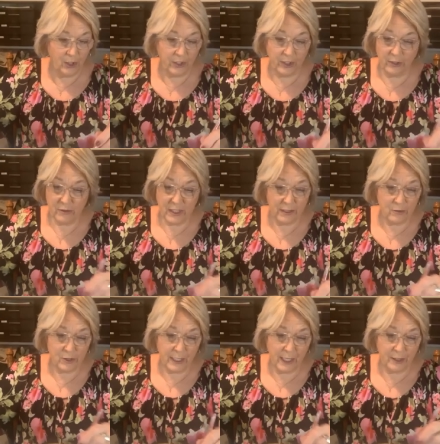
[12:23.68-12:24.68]
And you can use
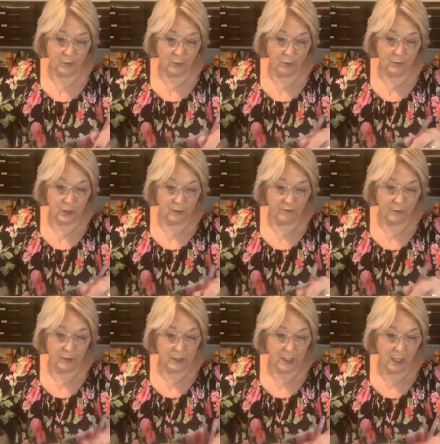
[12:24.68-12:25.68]
either side you want to
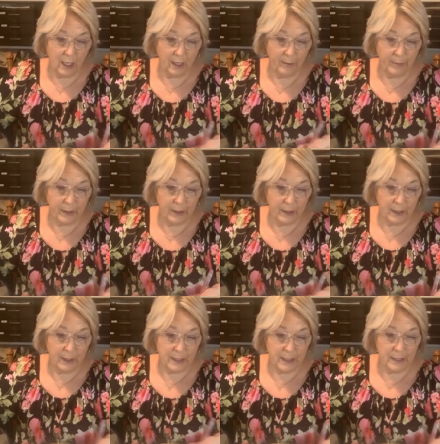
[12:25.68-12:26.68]
for the top.
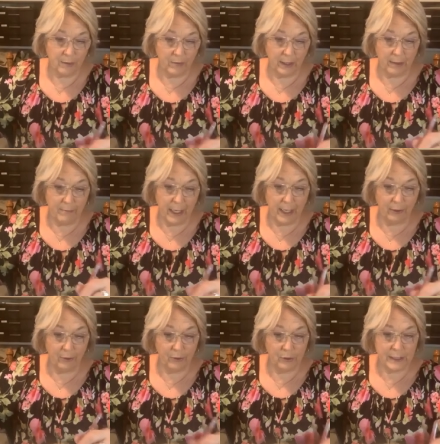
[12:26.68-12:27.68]
It doesn't really
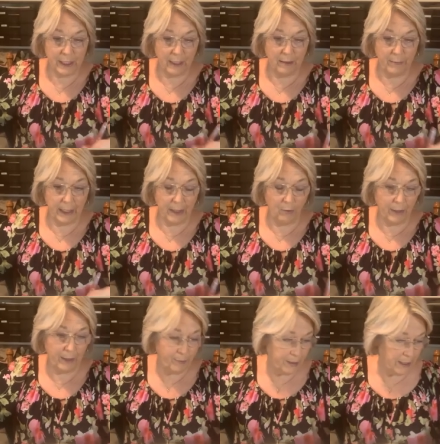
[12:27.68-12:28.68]
matter. You'll see in a minute
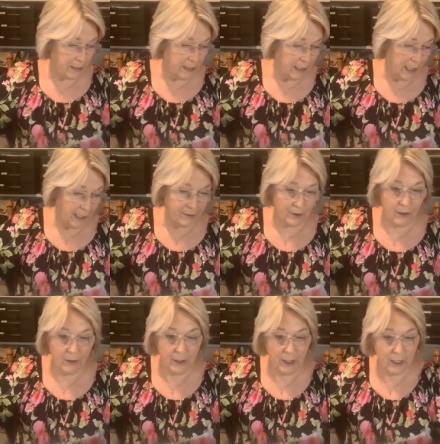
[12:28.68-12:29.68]
when I put it
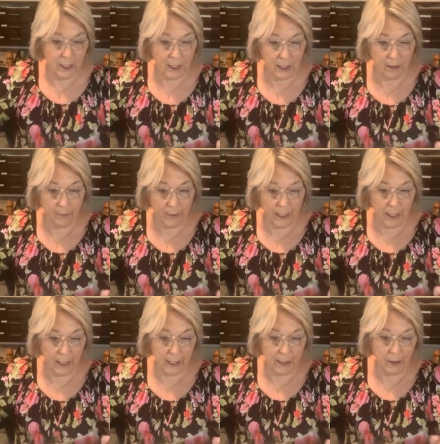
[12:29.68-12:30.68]
together. It could
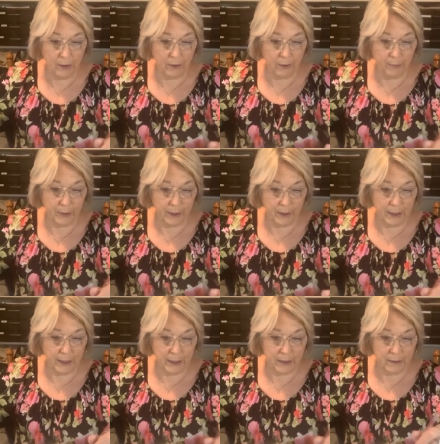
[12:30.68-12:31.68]
be, you could put
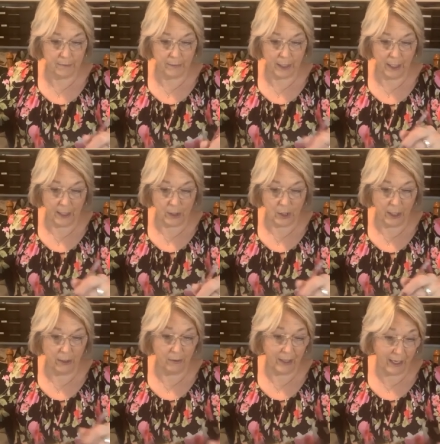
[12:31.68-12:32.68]
this edge
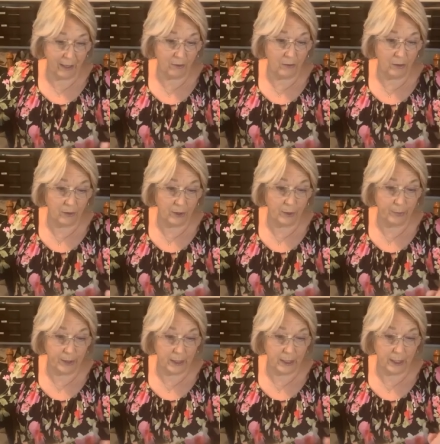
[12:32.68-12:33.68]
here down or you
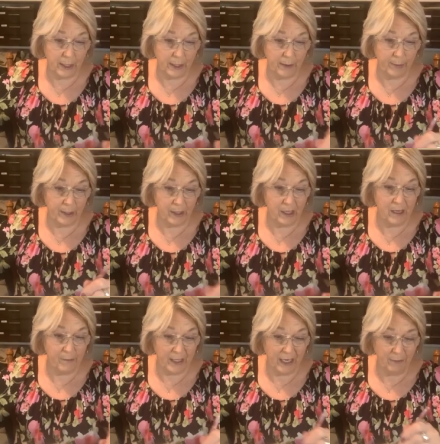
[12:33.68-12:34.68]
could put it up.
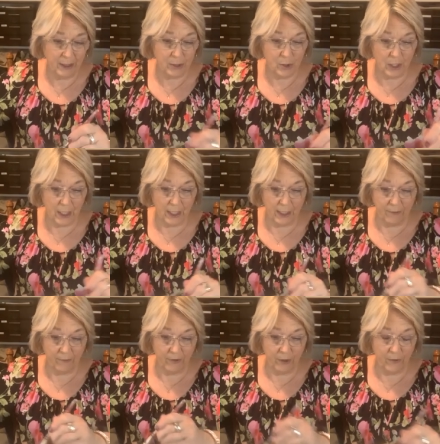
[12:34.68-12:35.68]
But I'm going to try
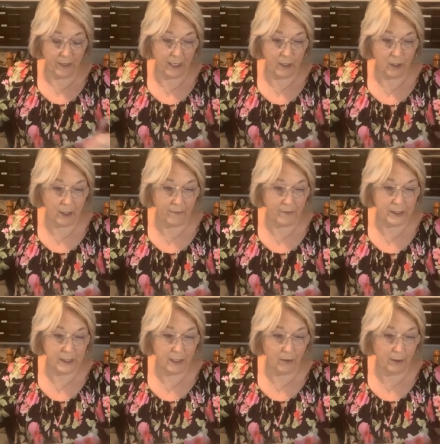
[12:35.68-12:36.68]
and fill that
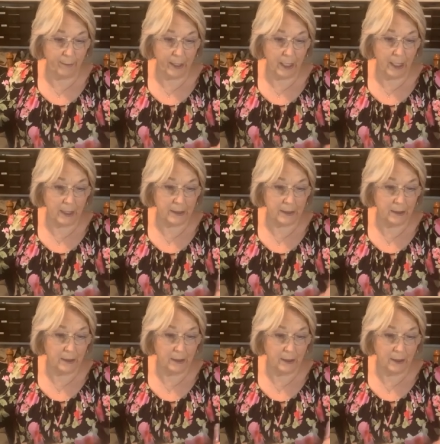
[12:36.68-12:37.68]
crevice here in a minute
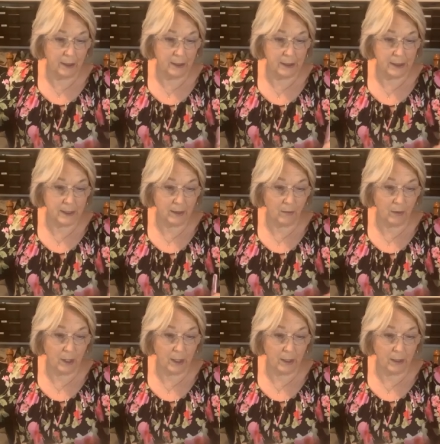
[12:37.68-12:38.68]
and see
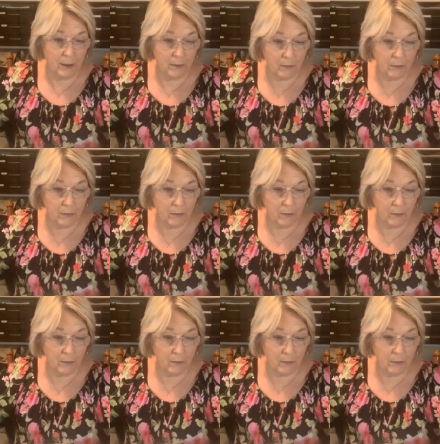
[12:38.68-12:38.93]
what's